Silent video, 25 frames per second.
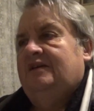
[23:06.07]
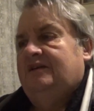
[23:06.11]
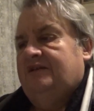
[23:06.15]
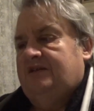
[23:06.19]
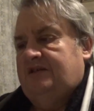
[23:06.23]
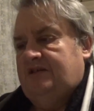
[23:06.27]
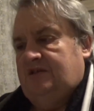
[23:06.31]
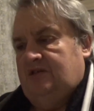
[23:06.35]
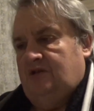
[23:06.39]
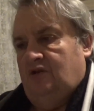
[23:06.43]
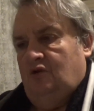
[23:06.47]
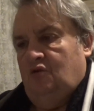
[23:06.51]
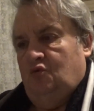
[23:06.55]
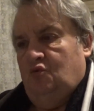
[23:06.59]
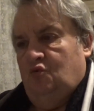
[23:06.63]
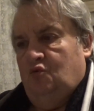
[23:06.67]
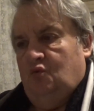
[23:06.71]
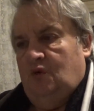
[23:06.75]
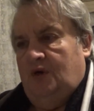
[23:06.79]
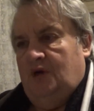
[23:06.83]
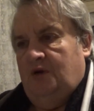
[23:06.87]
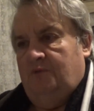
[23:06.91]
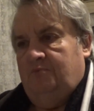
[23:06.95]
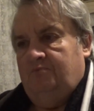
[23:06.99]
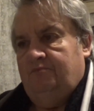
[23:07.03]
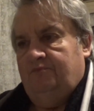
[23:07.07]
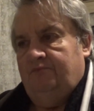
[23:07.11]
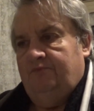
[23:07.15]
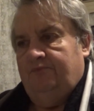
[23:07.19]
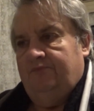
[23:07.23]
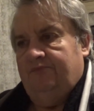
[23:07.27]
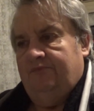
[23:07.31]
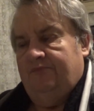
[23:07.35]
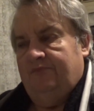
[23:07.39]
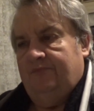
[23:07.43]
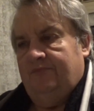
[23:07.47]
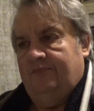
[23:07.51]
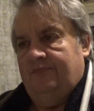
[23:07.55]
So
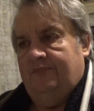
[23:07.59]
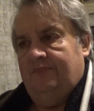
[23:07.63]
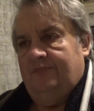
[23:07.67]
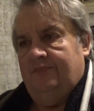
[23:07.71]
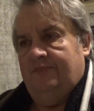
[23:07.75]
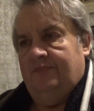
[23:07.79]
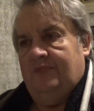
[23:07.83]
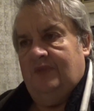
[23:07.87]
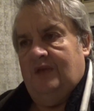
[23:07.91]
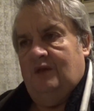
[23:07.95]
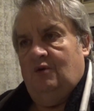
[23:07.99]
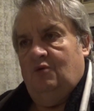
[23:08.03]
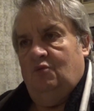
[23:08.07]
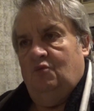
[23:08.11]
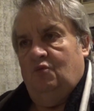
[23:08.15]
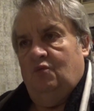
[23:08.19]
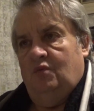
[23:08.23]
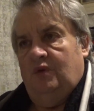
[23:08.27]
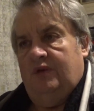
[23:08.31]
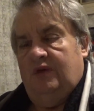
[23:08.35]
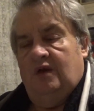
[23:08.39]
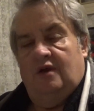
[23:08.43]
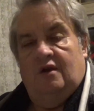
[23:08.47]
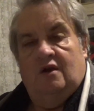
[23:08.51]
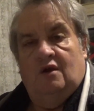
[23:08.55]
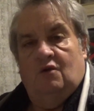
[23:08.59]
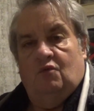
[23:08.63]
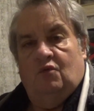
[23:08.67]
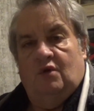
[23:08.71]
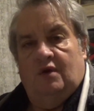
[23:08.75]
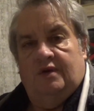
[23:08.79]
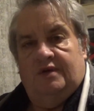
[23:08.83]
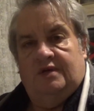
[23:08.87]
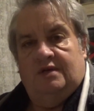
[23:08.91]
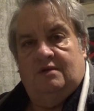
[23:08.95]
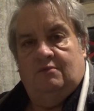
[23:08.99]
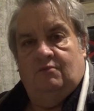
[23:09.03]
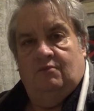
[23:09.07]
we don't know
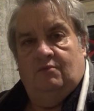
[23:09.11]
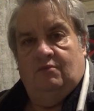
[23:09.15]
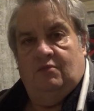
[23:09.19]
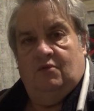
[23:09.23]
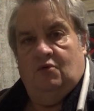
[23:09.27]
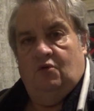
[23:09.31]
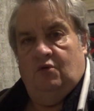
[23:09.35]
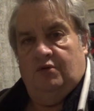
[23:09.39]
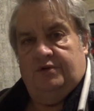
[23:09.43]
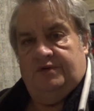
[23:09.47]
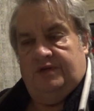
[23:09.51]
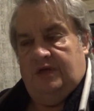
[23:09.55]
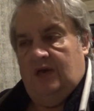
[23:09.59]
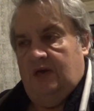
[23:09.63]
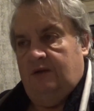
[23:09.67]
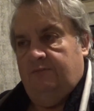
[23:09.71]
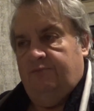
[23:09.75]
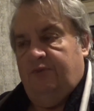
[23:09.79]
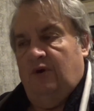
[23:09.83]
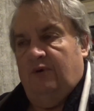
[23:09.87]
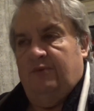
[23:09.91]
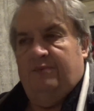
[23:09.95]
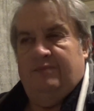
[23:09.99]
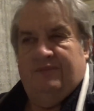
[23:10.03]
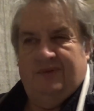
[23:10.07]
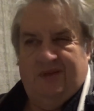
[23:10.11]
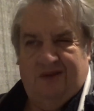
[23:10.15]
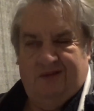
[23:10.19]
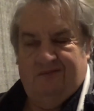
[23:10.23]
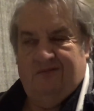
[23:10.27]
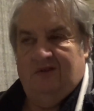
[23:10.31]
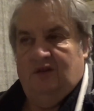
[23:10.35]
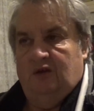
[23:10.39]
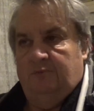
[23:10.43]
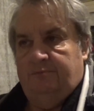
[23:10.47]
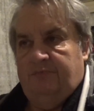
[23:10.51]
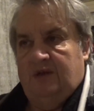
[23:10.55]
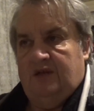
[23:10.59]
what's caused that. Probably a
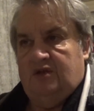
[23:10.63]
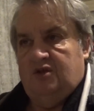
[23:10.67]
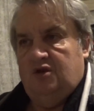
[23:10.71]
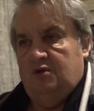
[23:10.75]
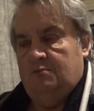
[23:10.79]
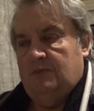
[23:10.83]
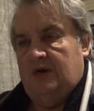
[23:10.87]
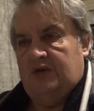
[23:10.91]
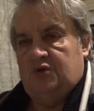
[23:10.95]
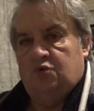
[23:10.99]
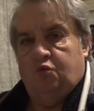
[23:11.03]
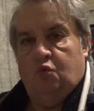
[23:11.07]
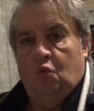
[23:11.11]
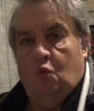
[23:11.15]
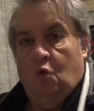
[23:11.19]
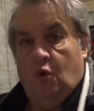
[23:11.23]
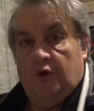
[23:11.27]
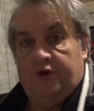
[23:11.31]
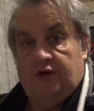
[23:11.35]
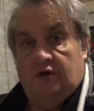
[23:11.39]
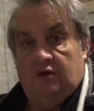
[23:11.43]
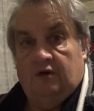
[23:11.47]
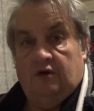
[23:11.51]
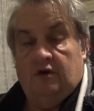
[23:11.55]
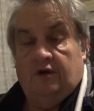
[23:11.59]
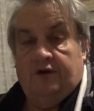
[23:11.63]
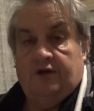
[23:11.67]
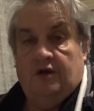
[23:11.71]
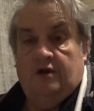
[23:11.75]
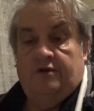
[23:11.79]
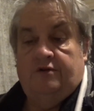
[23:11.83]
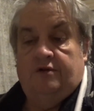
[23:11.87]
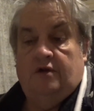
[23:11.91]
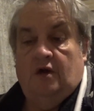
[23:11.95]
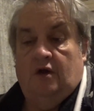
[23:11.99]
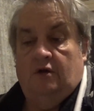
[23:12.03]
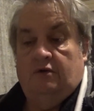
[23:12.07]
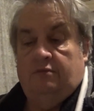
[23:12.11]
little bit too much water, I
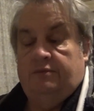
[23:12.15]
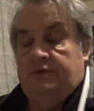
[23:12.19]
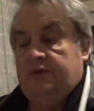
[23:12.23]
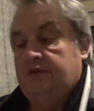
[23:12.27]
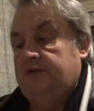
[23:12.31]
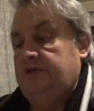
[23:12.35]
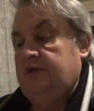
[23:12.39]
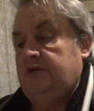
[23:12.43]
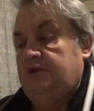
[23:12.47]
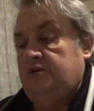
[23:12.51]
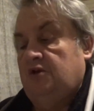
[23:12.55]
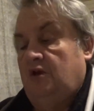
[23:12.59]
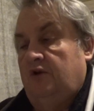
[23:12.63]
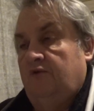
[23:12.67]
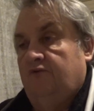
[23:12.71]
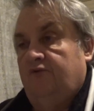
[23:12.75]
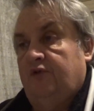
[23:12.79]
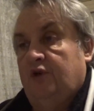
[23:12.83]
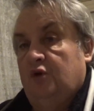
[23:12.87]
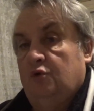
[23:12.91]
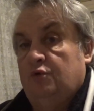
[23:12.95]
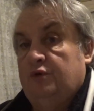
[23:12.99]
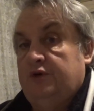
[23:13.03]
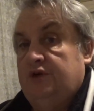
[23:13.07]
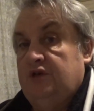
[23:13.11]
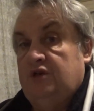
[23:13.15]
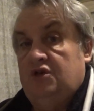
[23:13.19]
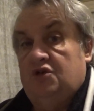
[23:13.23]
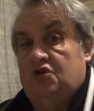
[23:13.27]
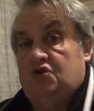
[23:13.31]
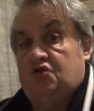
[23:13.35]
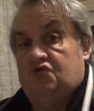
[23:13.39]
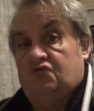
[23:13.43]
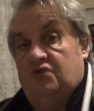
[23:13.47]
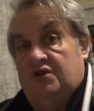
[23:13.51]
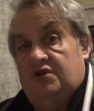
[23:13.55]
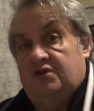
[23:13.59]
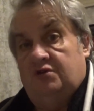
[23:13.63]
don't know, because he's on fluid
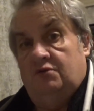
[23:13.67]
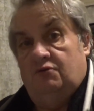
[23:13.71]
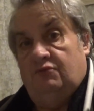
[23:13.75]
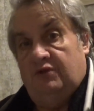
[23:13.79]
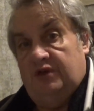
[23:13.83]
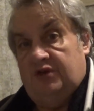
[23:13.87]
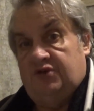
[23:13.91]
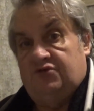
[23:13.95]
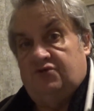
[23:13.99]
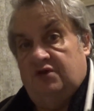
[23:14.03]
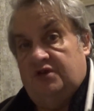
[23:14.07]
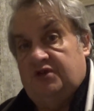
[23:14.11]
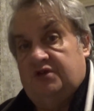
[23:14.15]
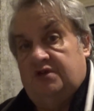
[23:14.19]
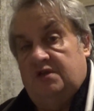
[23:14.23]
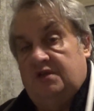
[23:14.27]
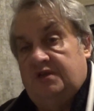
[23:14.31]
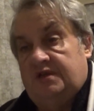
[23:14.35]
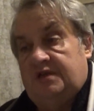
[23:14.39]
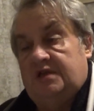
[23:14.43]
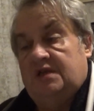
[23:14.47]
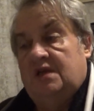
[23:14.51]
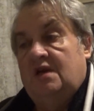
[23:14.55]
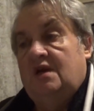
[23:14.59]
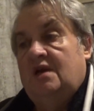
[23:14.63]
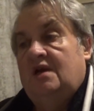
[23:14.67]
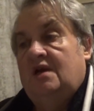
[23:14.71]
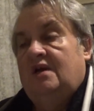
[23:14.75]
restrictions.